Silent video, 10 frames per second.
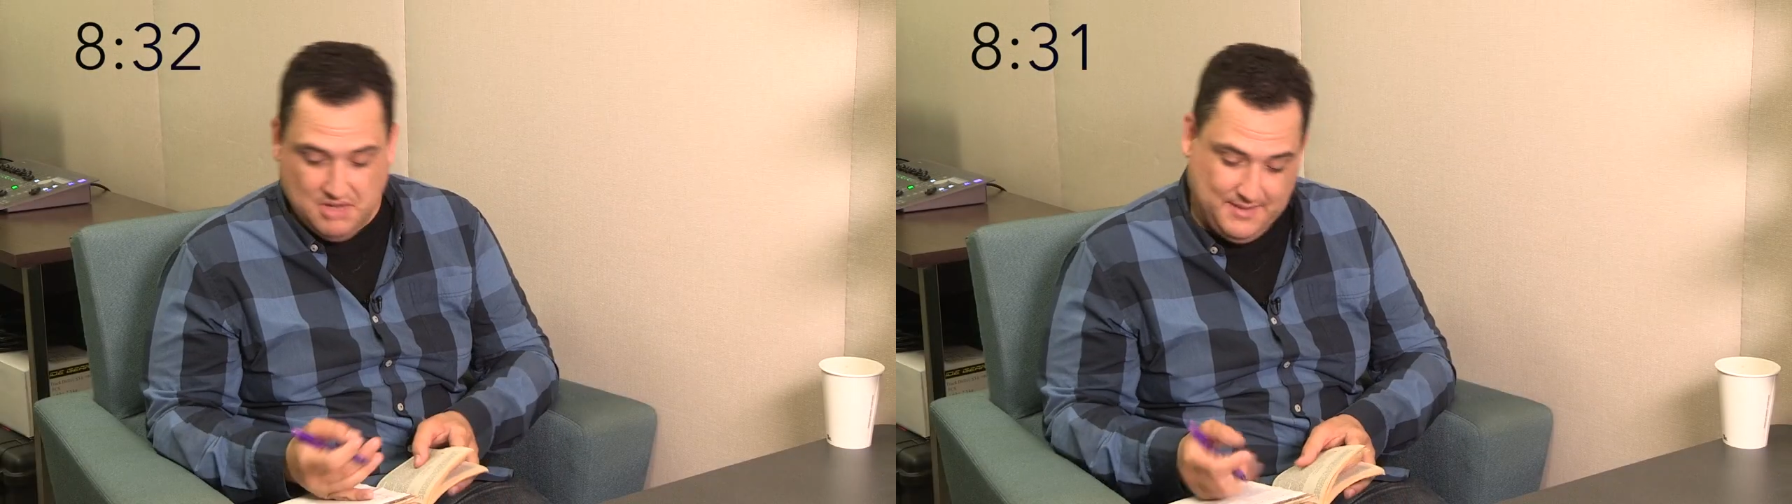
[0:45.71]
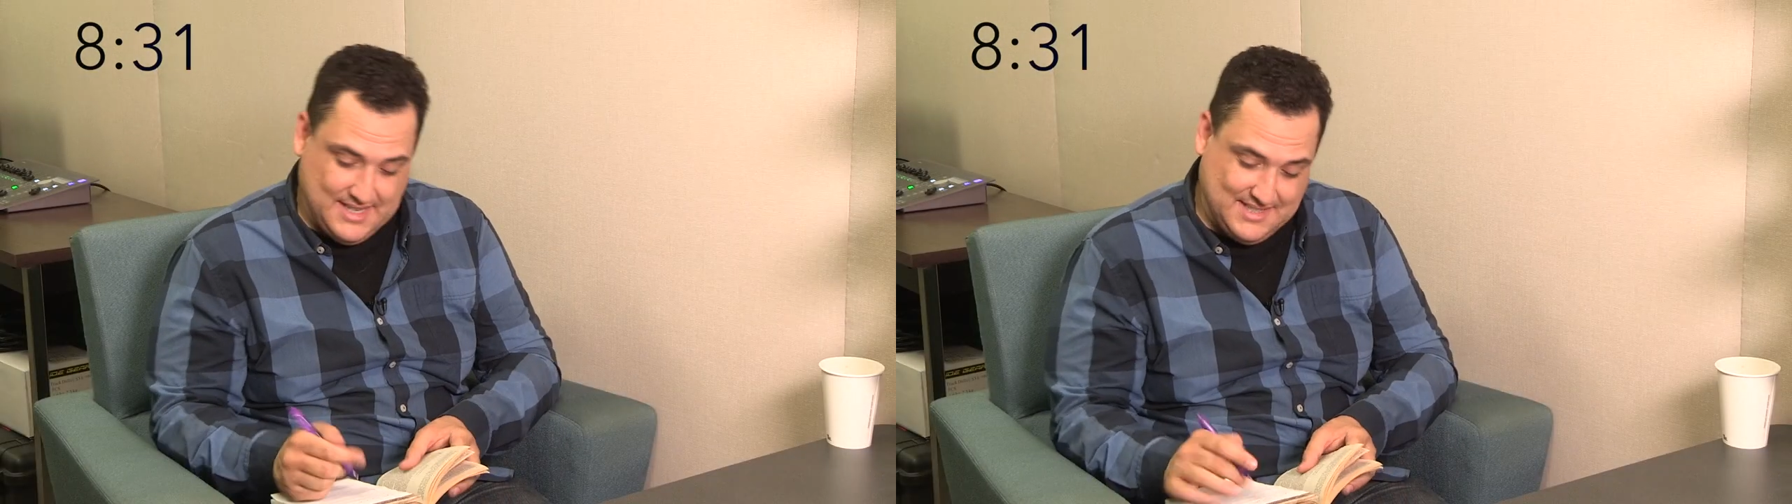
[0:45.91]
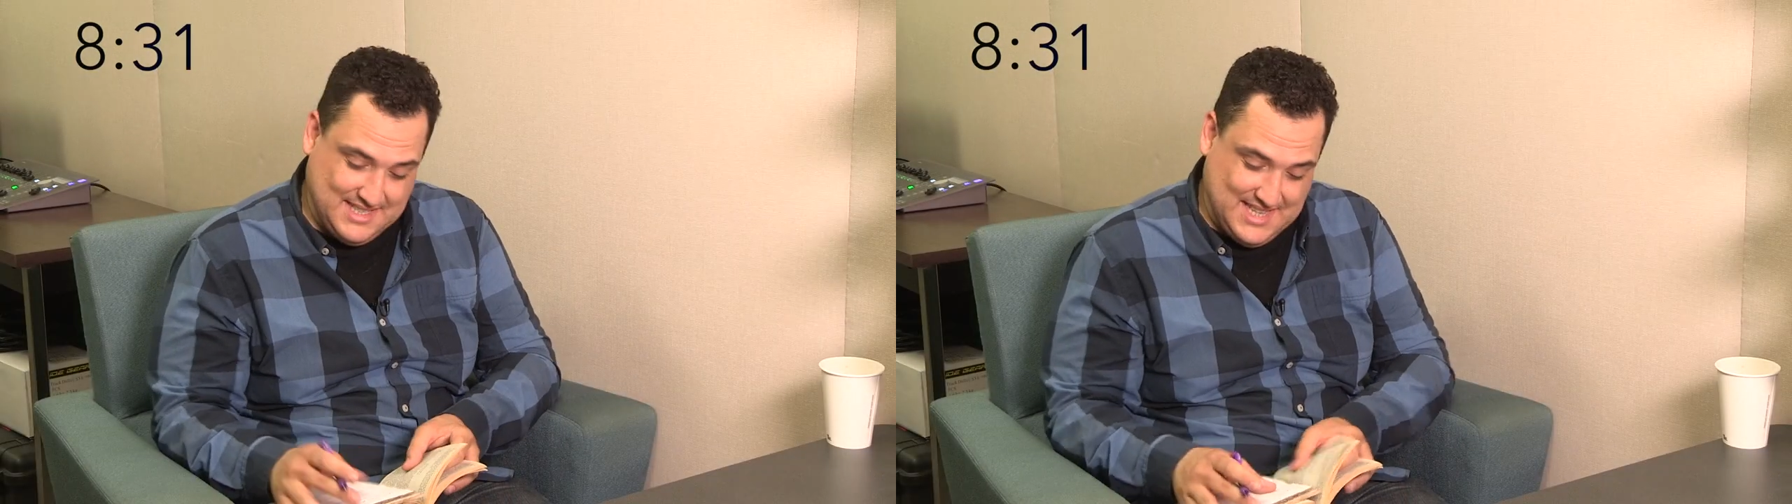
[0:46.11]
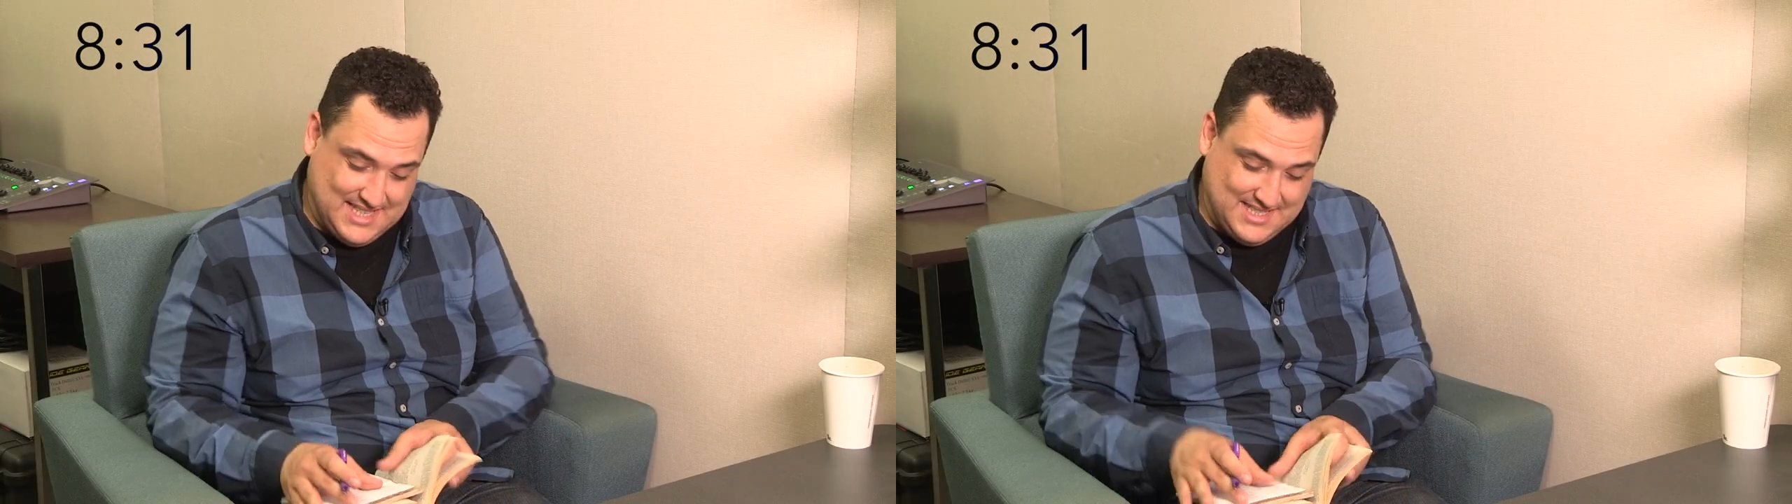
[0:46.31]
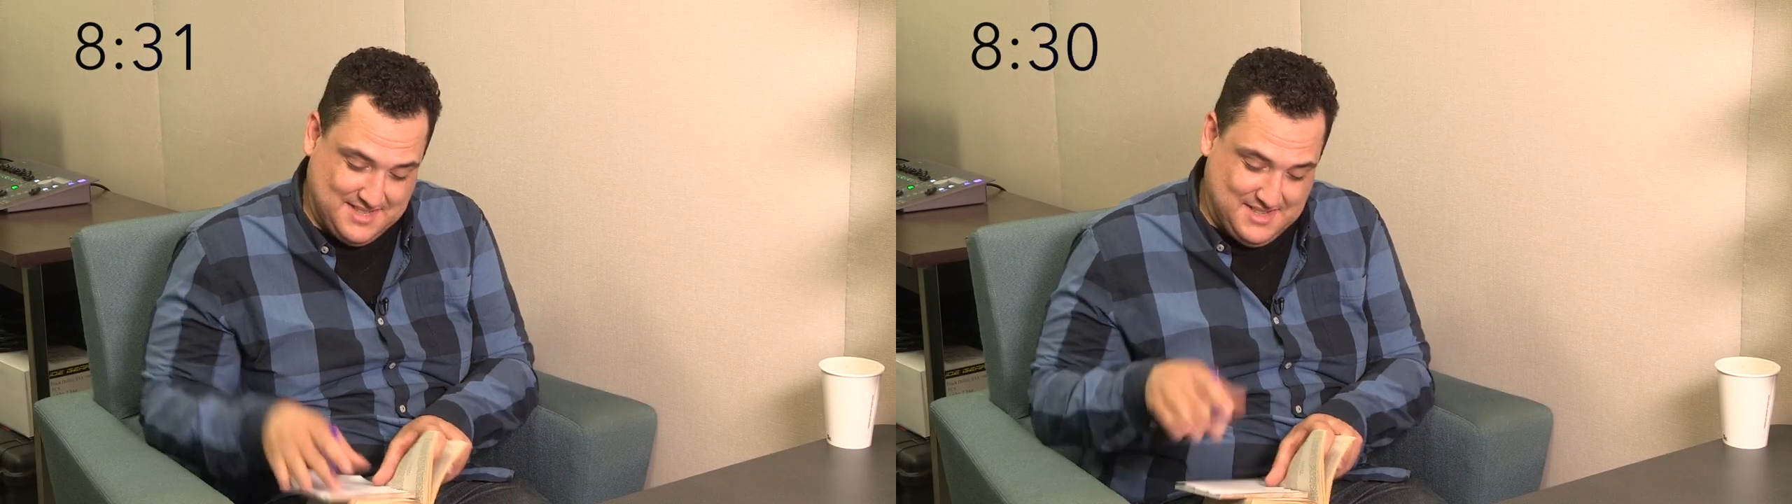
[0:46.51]
I'm guessing
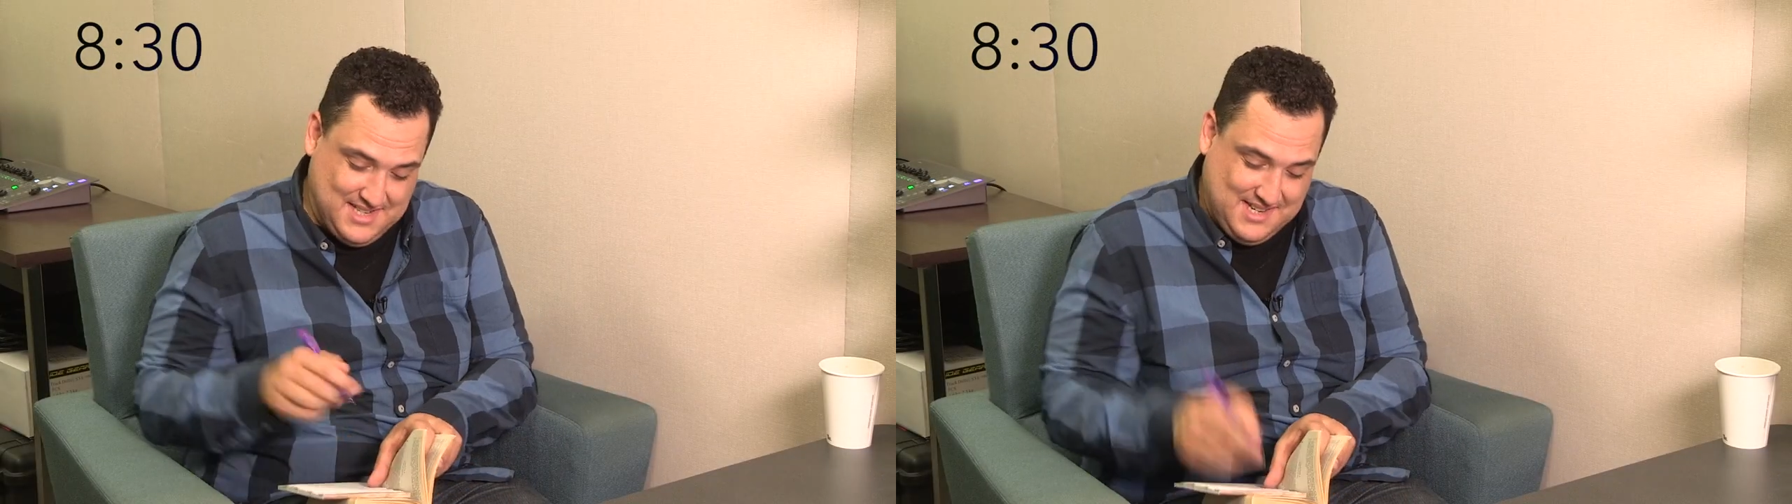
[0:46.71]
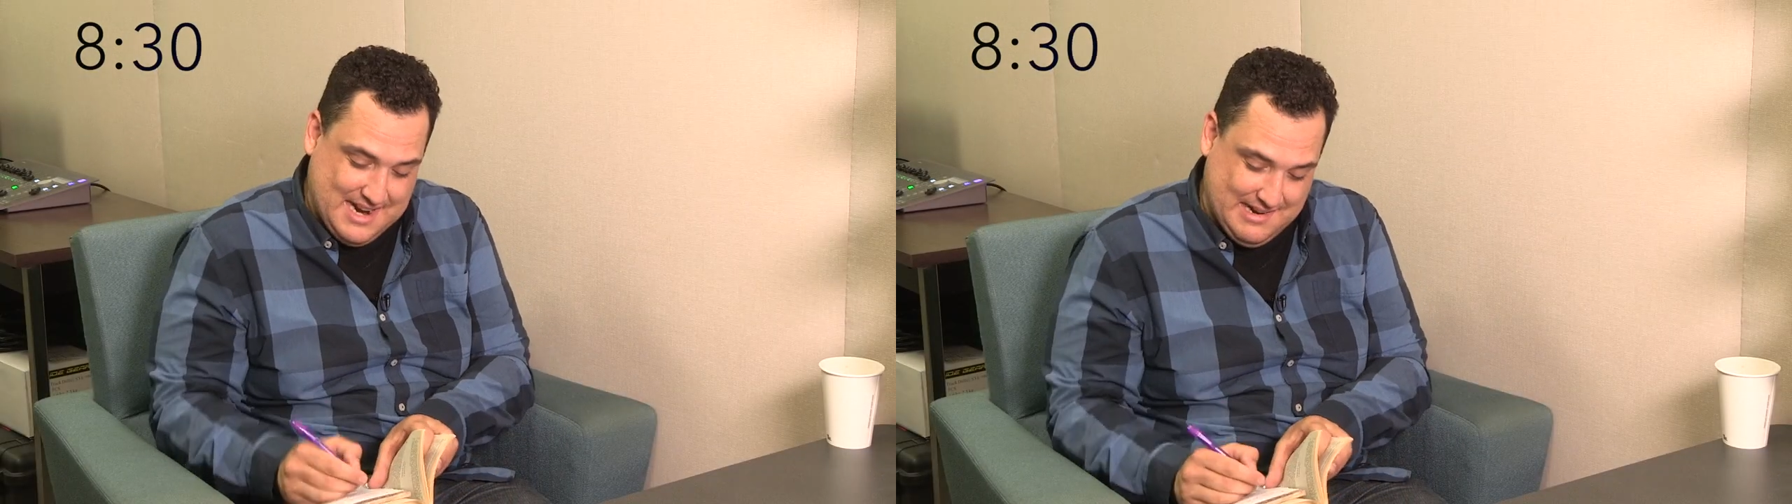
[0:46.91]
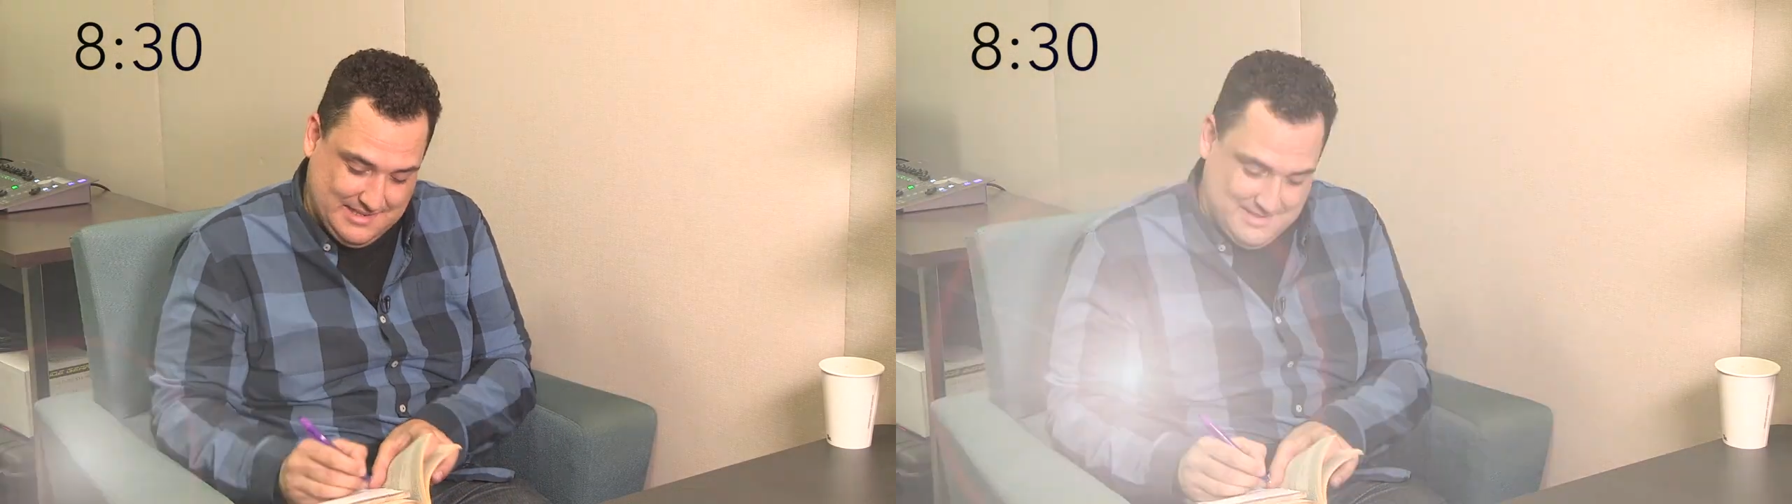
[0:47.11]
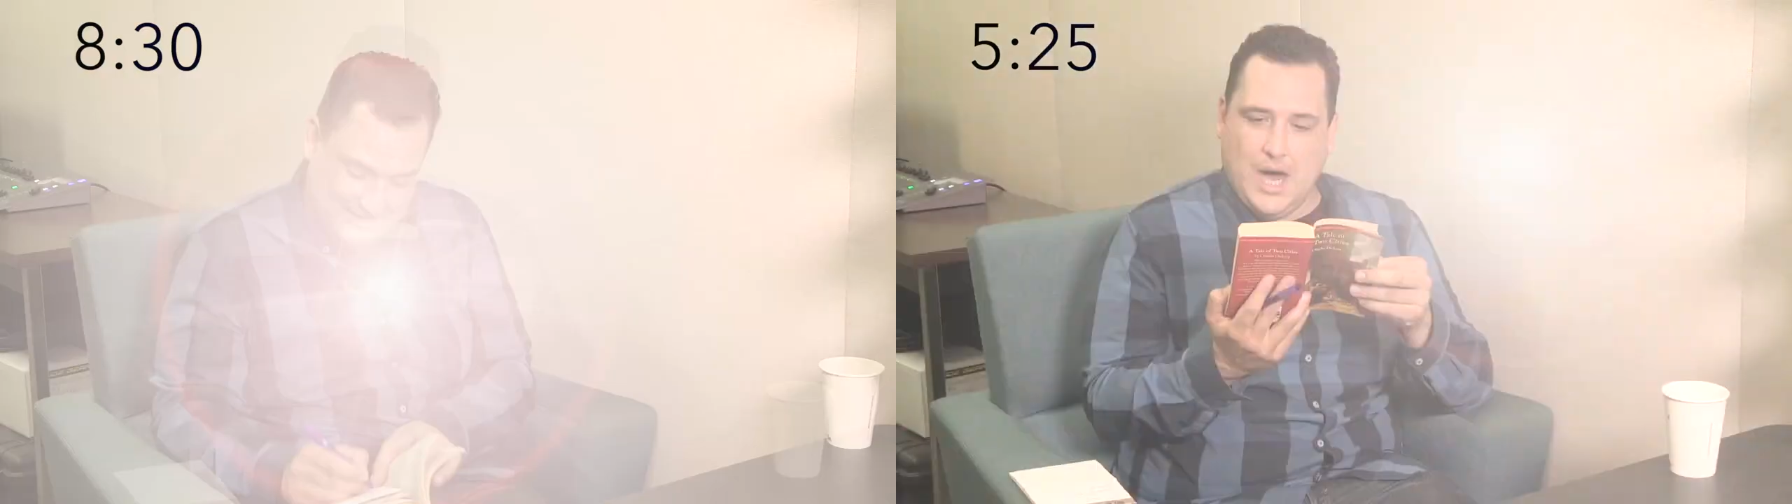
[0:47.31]
that's the lead character.